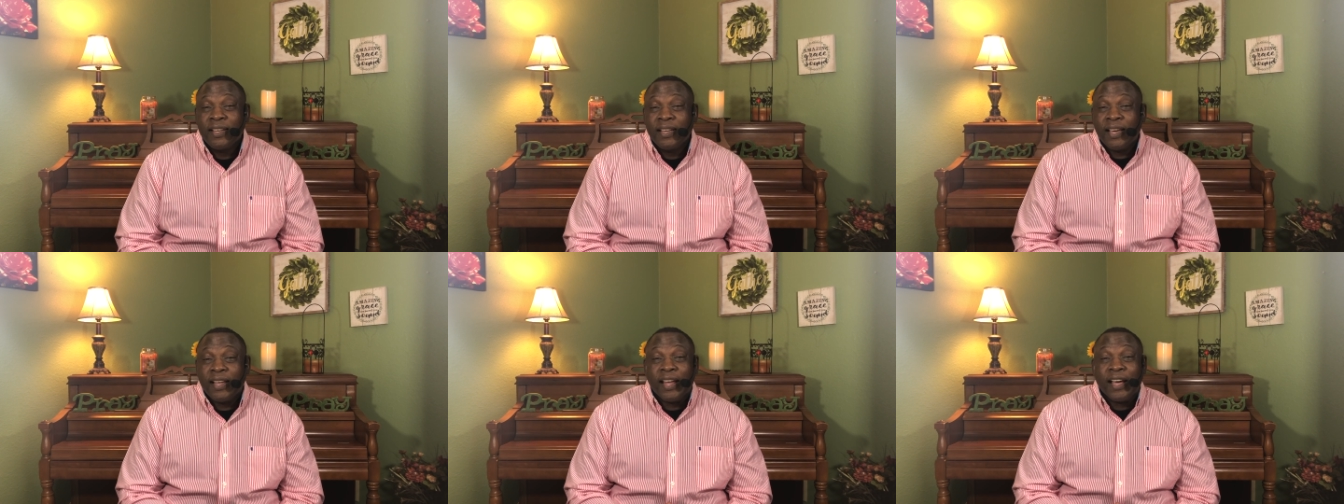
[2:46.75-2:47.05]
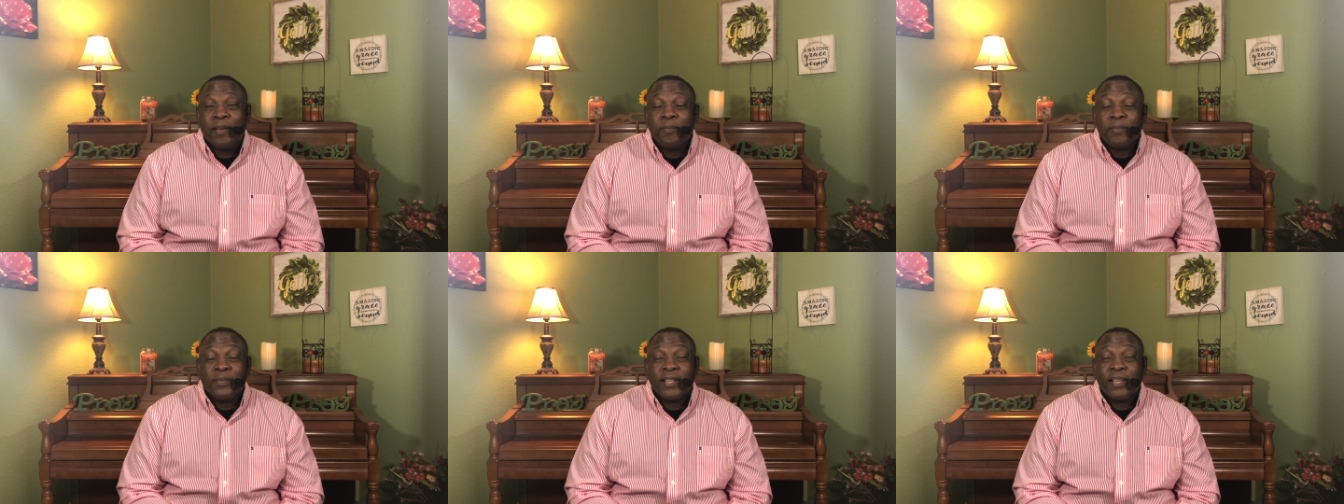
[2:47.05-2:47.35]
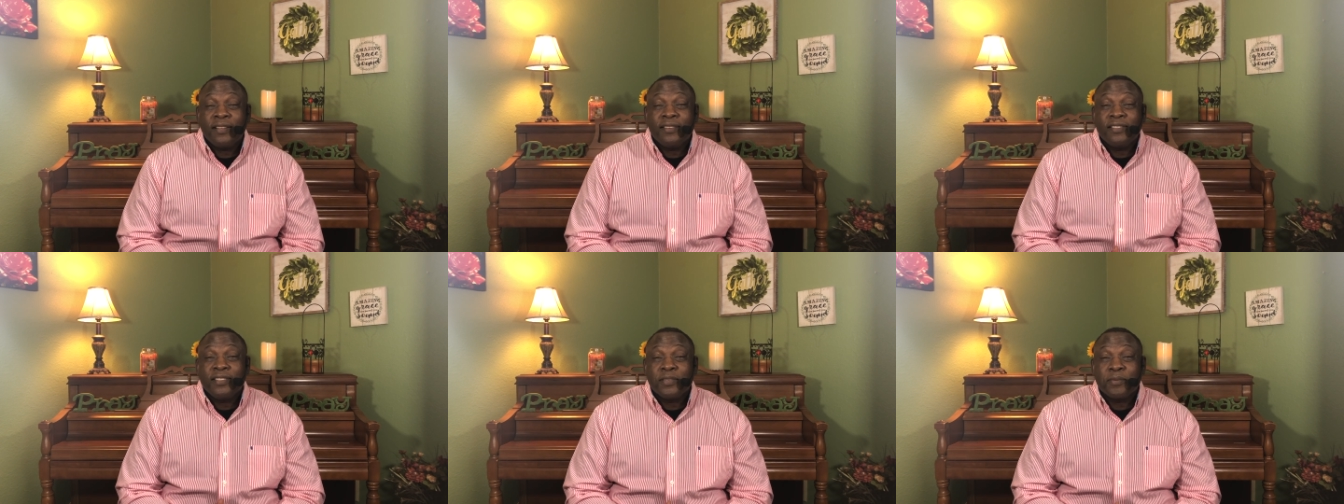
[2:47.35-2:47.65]
And I'm
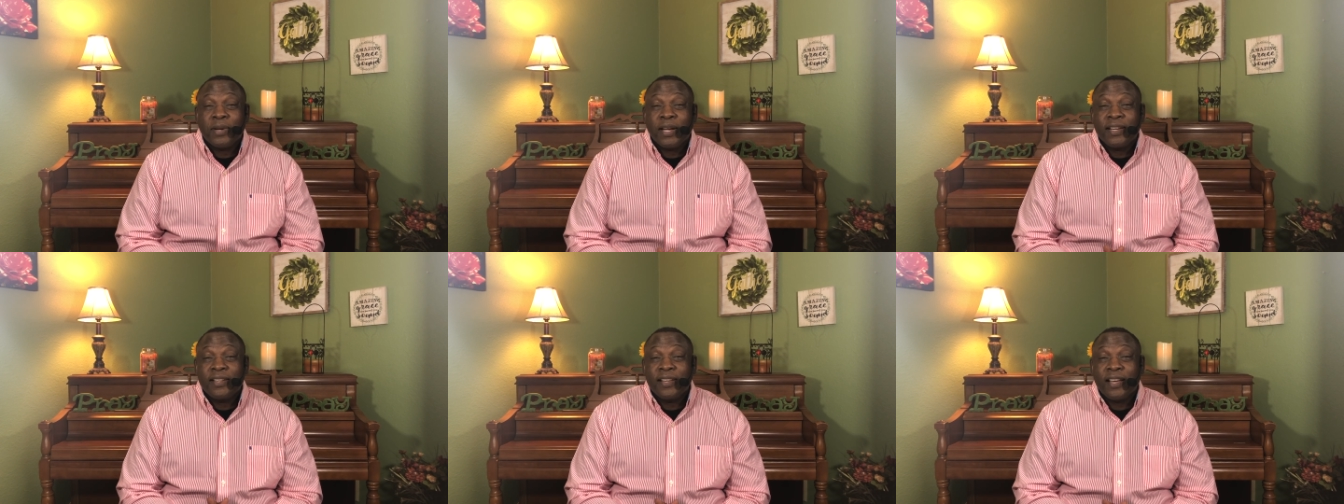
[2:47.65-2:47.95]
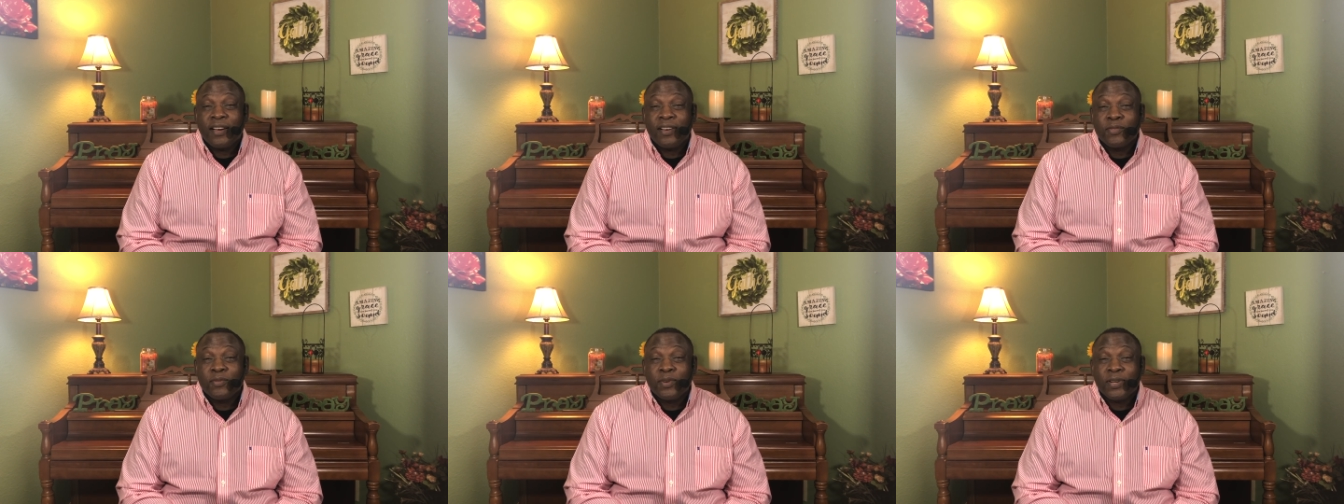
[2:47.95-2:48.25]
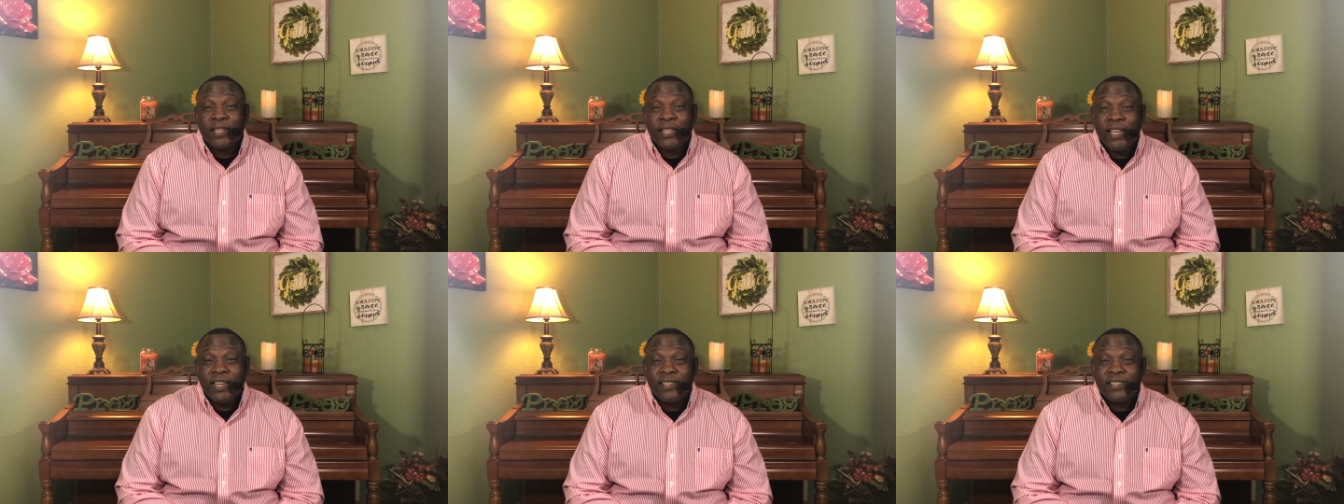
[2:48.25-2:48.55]
telling you right now,
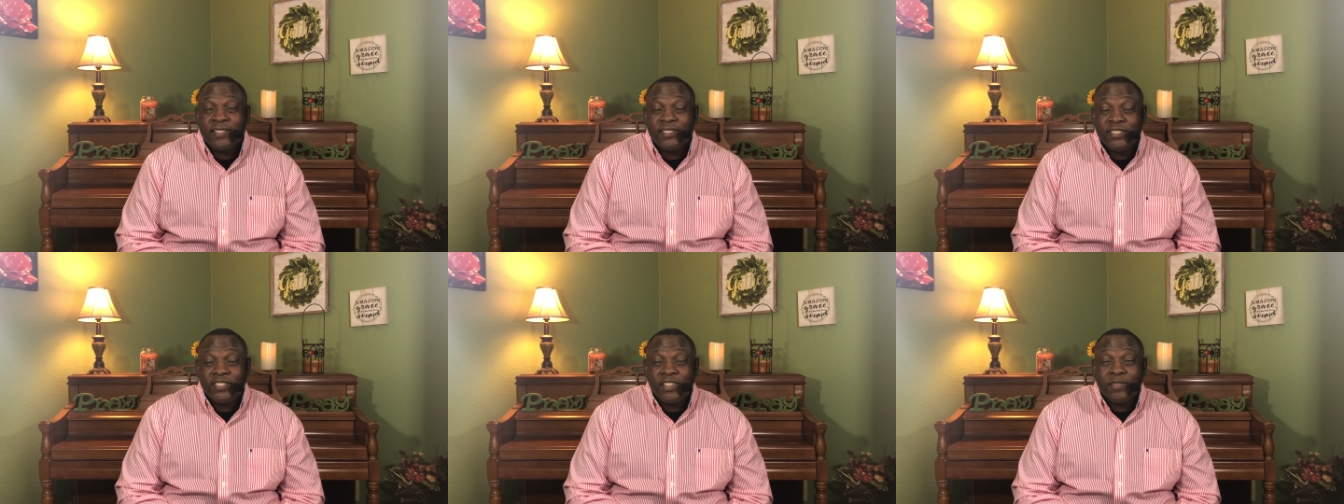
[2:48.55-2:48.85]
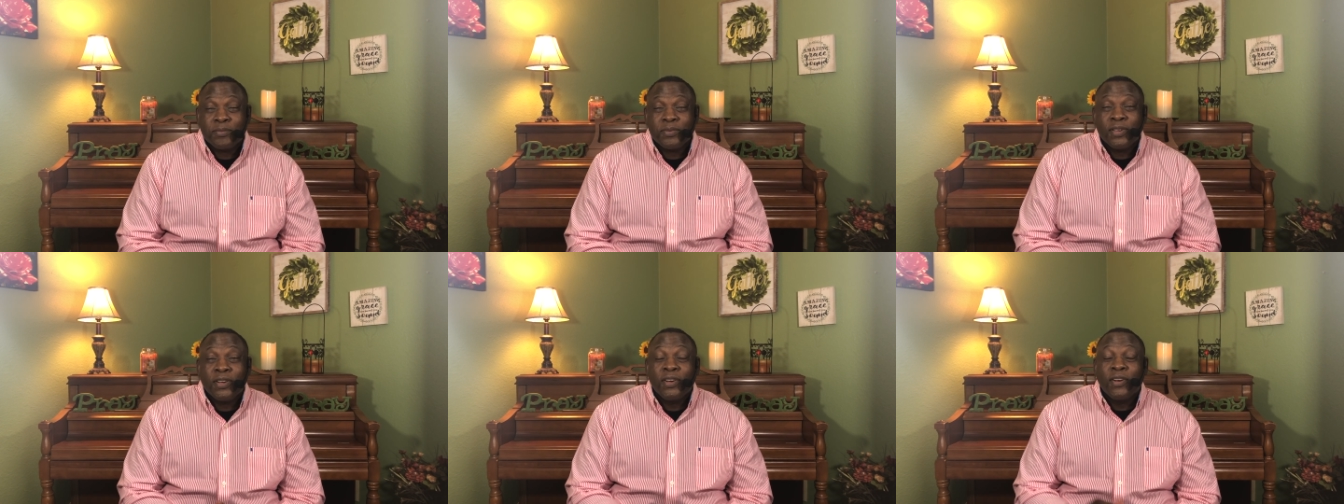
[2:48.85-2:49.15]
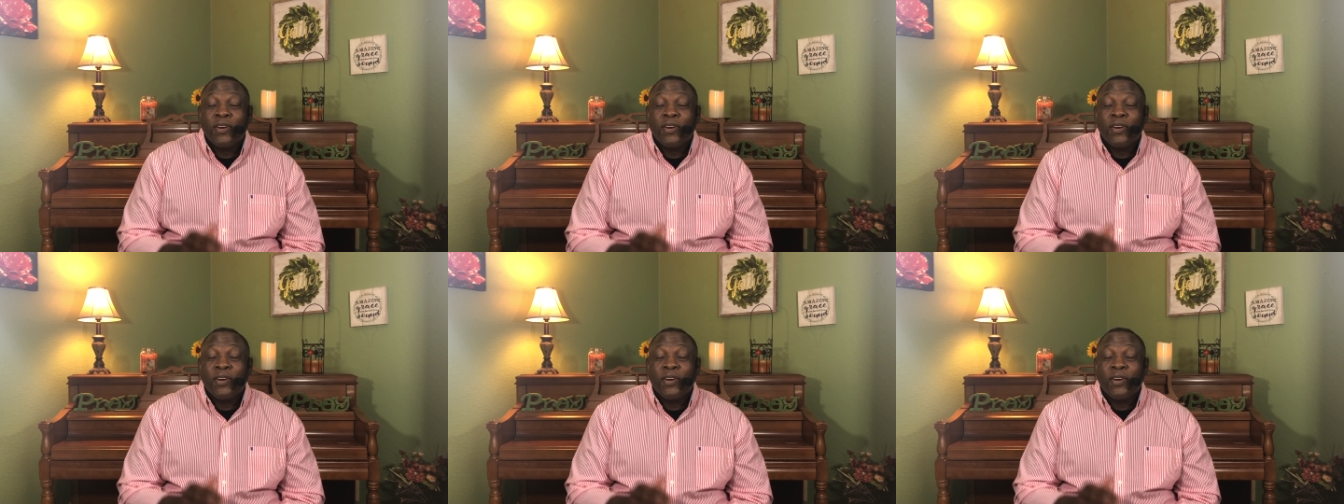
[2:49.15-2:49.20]
relationships